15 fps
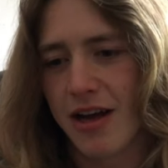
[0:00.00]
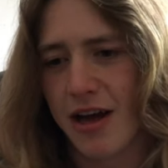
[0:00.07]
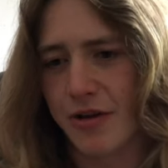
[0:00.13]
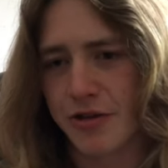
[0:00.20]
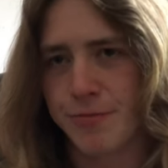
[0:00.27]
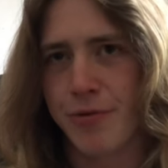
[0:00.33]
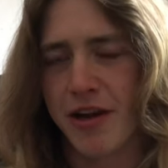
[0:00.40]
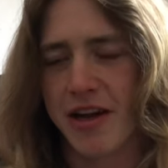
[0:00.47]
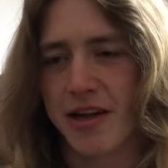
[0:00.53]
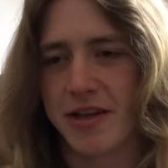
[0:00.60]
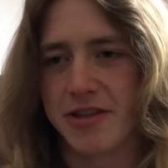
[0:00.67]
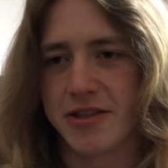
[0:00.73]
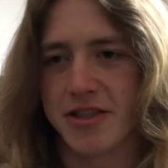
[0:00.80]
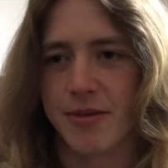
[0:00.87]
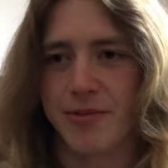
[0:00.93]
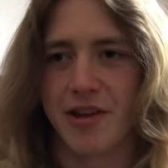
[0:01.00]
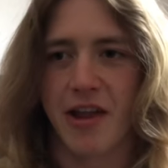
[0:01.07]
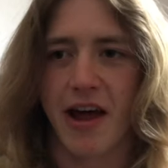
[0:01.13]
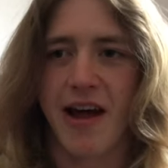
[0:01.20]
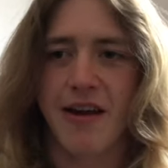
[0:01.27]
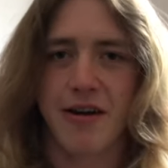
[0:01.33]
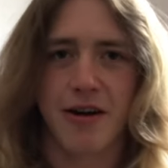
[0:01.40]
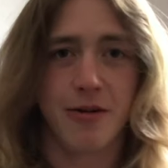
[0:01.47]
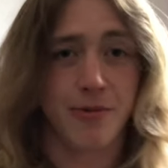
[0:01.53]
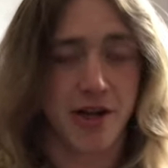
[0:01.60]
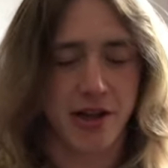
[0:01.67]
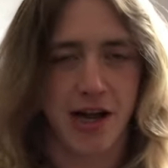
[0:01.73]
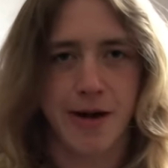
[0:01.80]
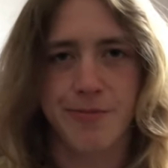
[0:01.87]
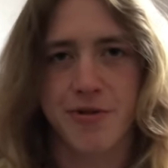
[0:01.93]
I was playing some of that on my
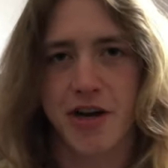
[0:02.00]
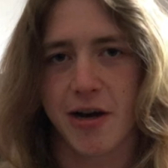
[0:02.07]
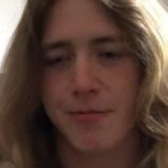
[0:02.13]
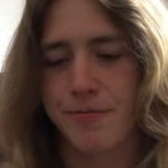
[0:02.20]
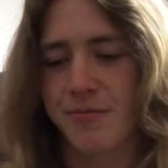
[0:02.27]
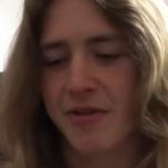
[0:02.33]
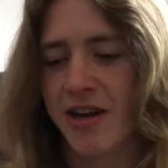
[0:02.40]
laptop,